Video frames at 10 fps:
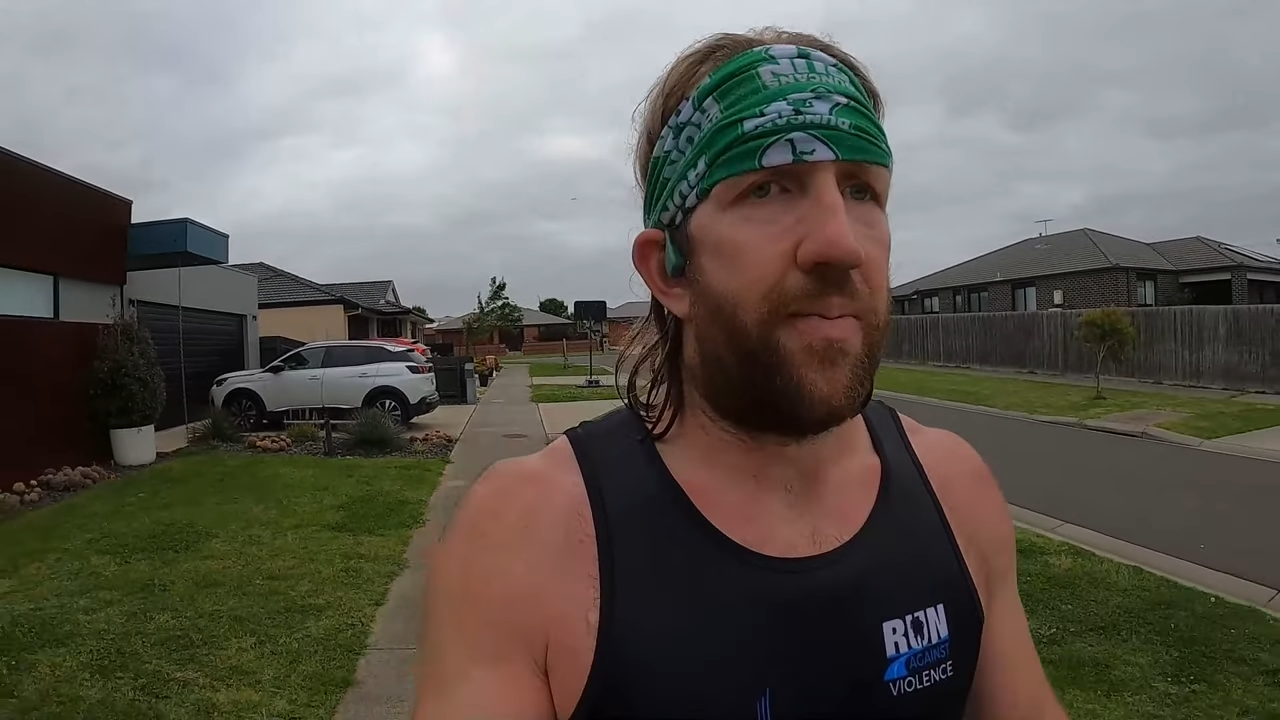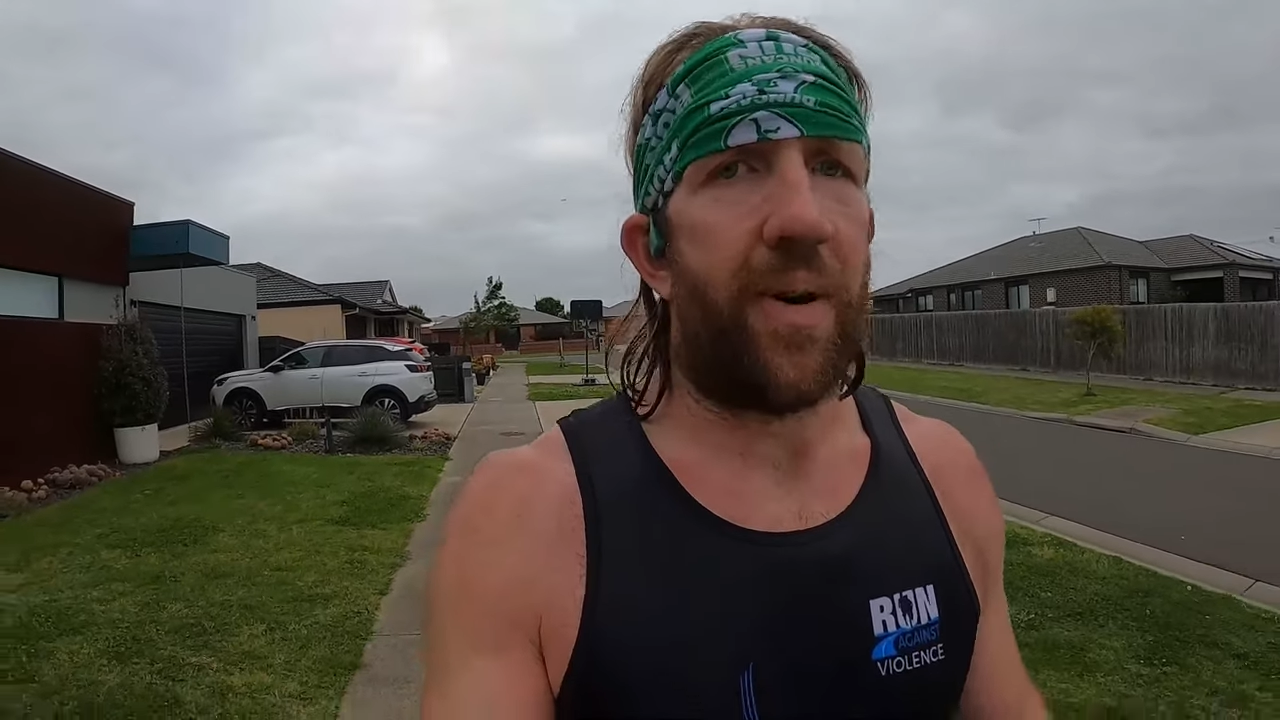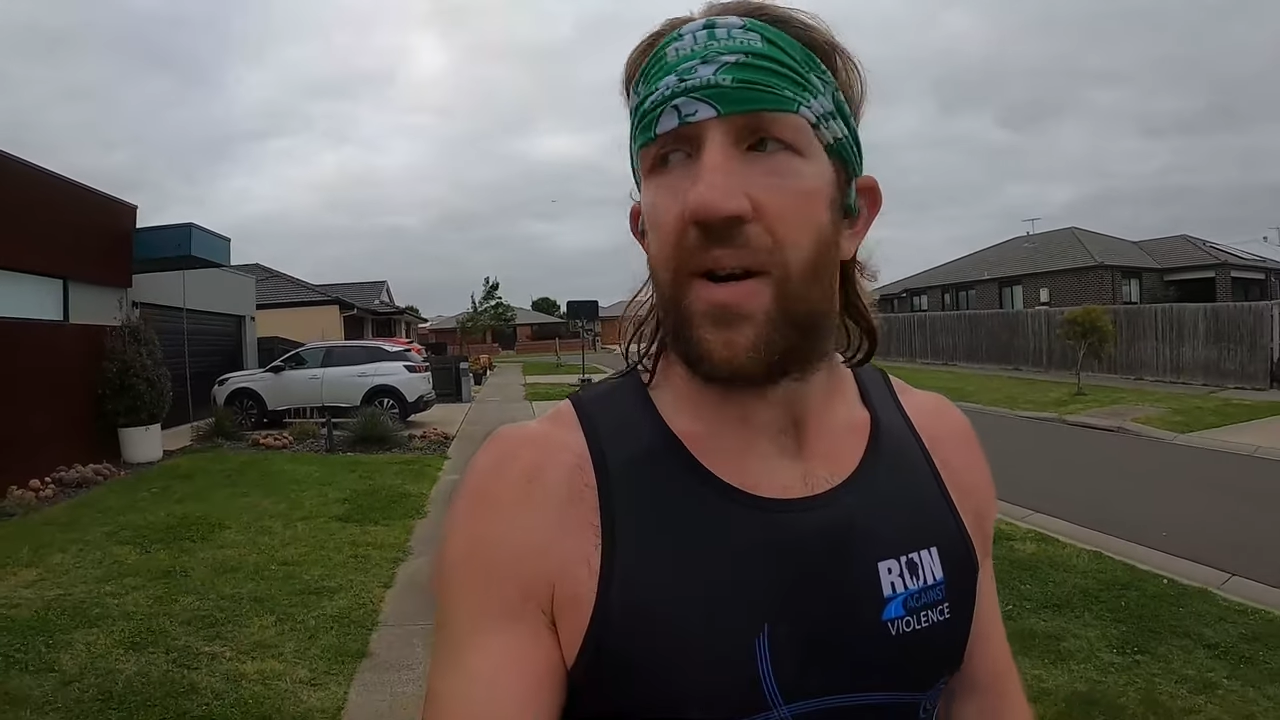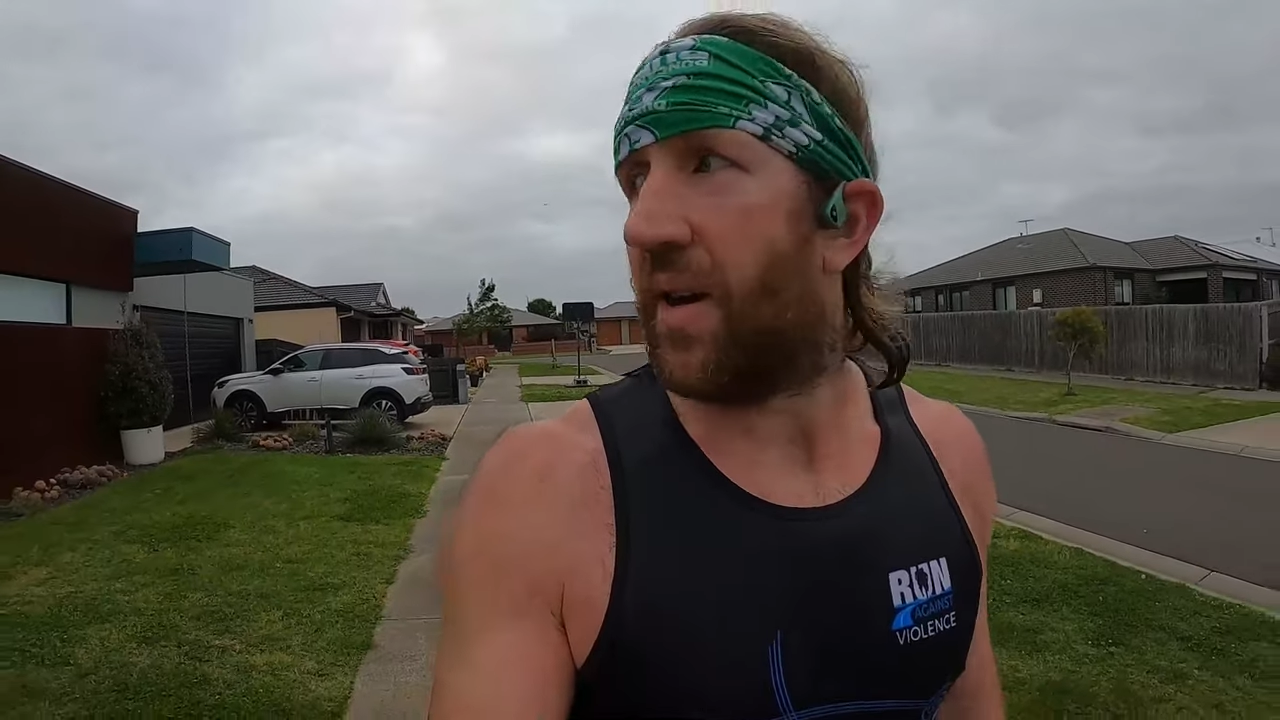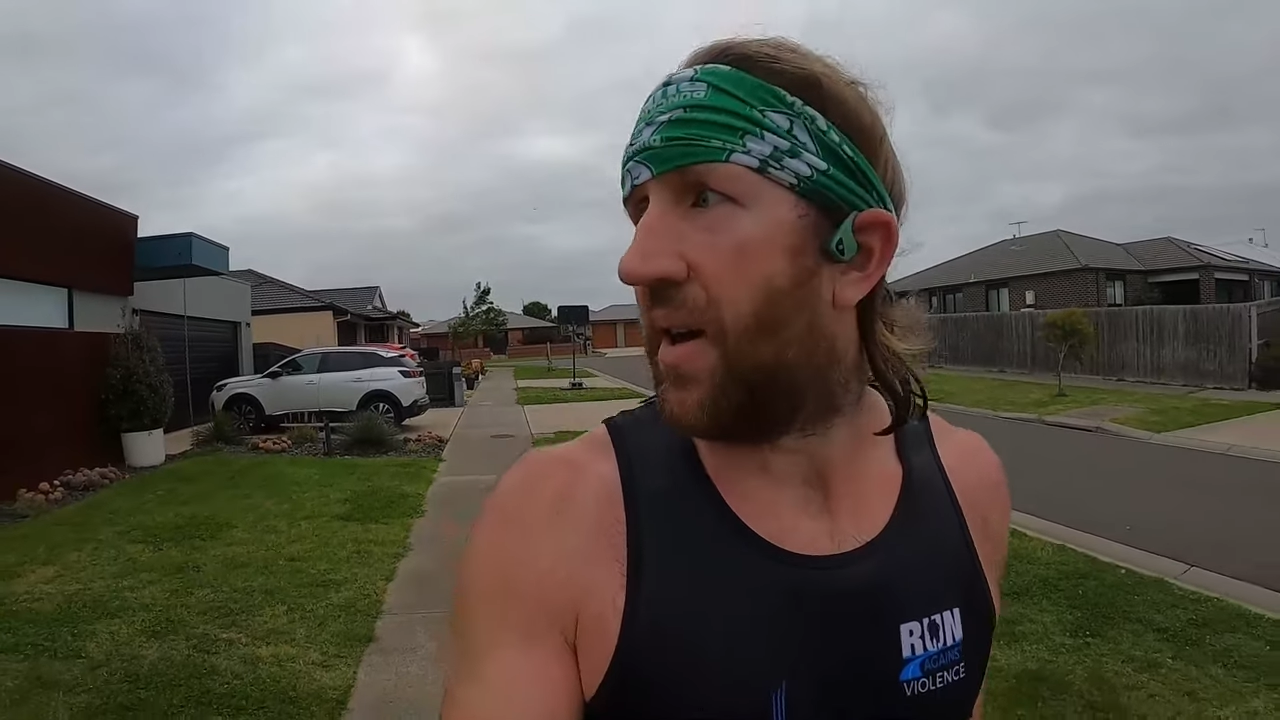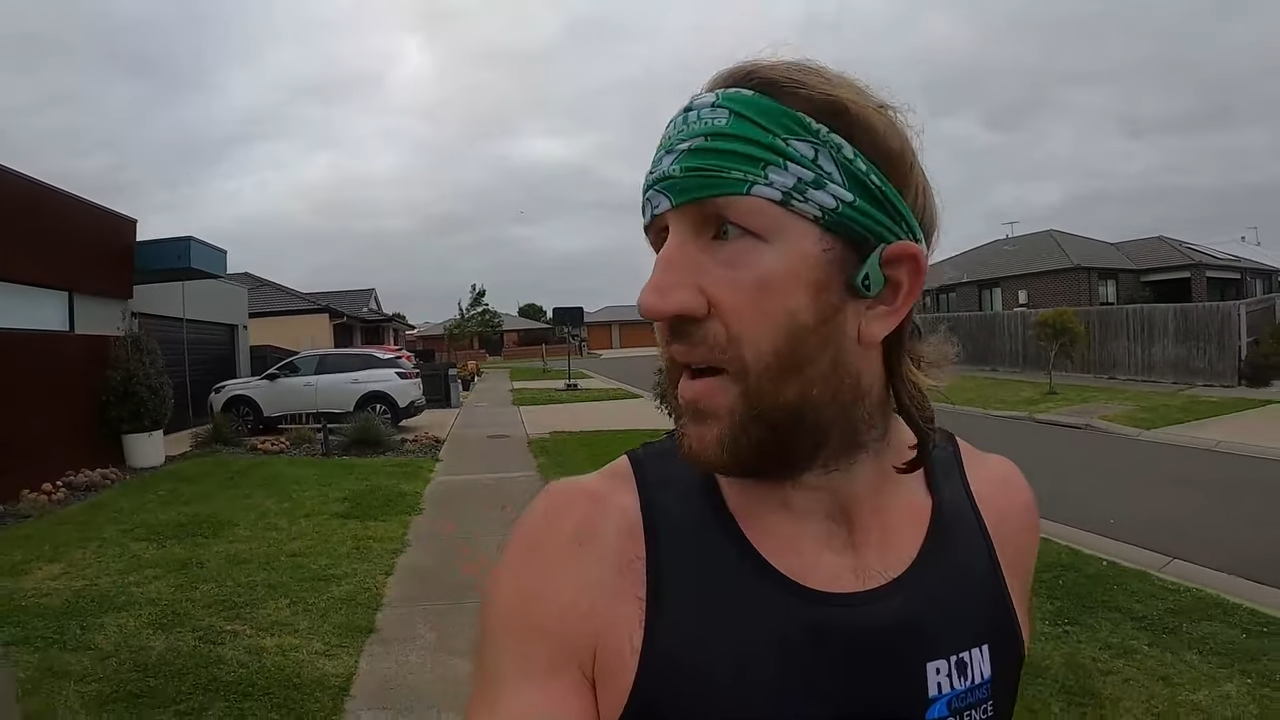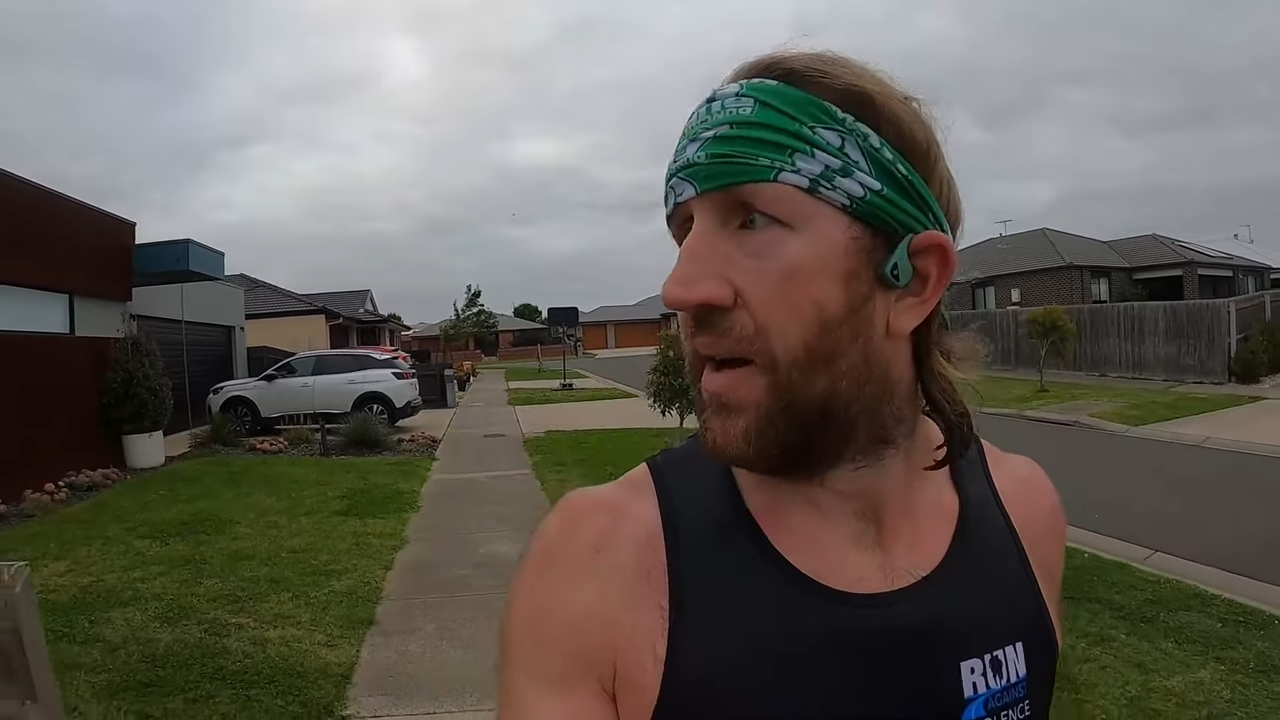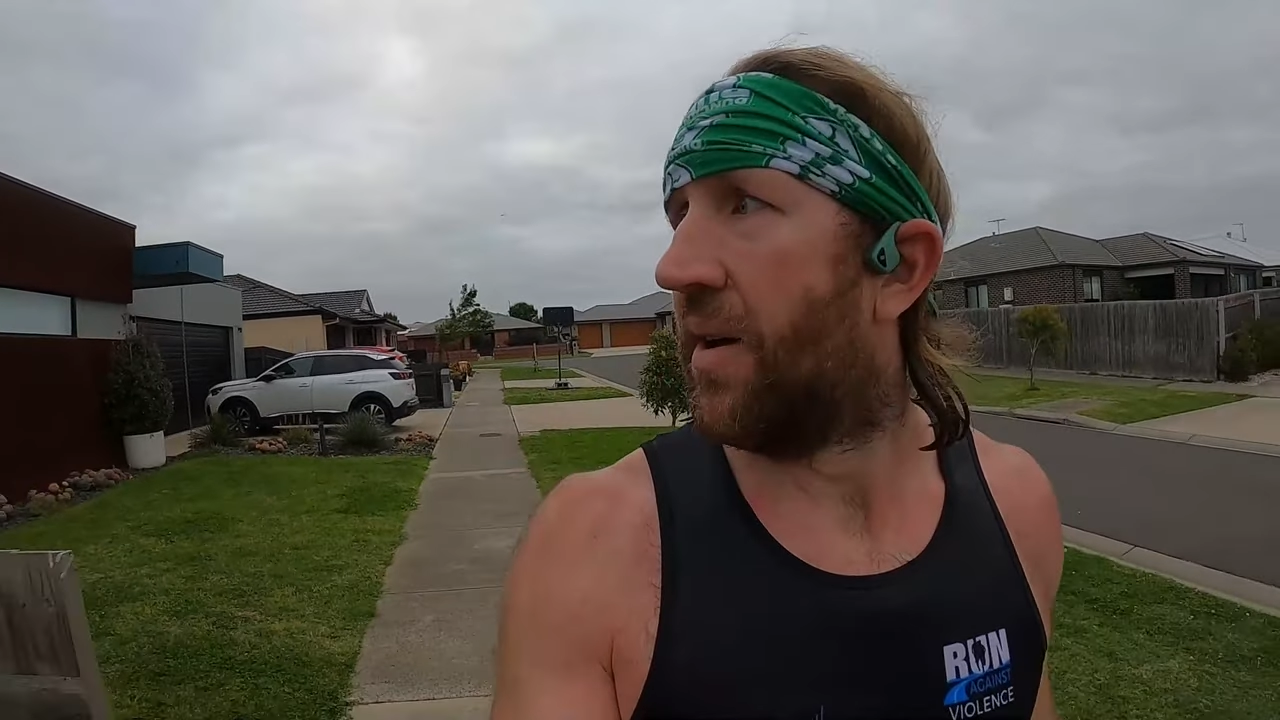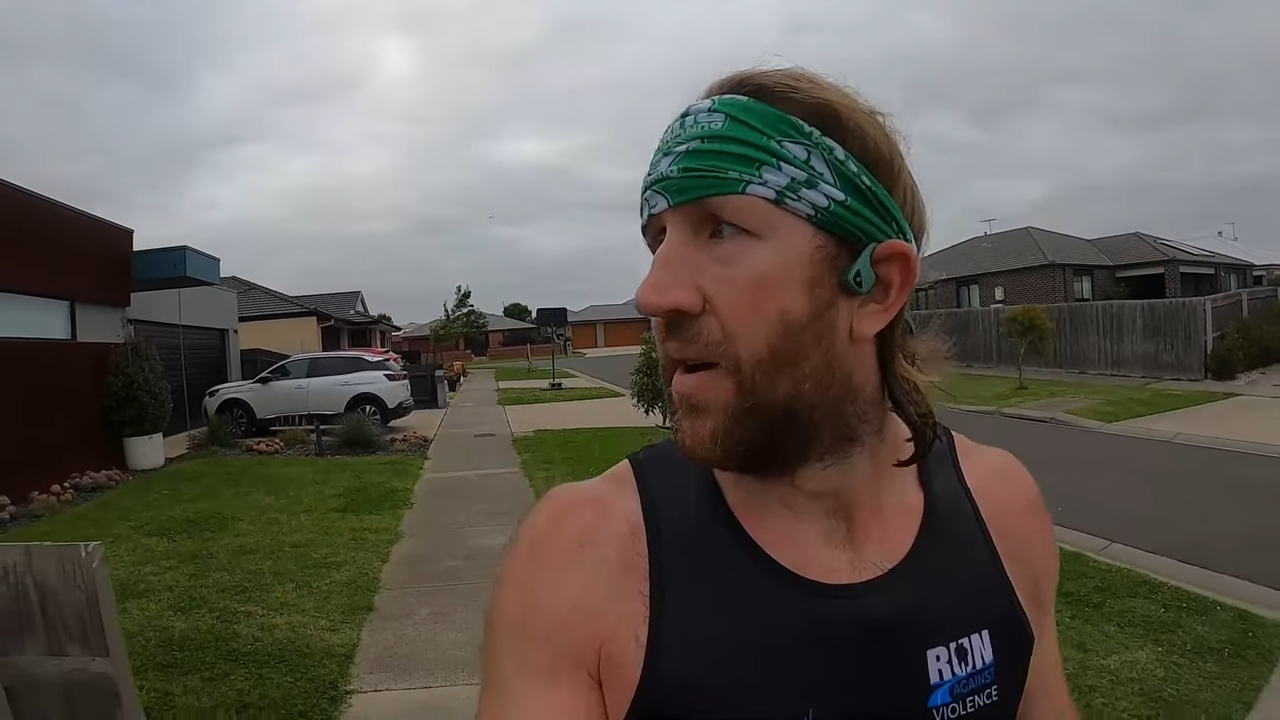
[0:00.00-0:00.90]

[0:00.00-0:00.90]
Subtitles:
my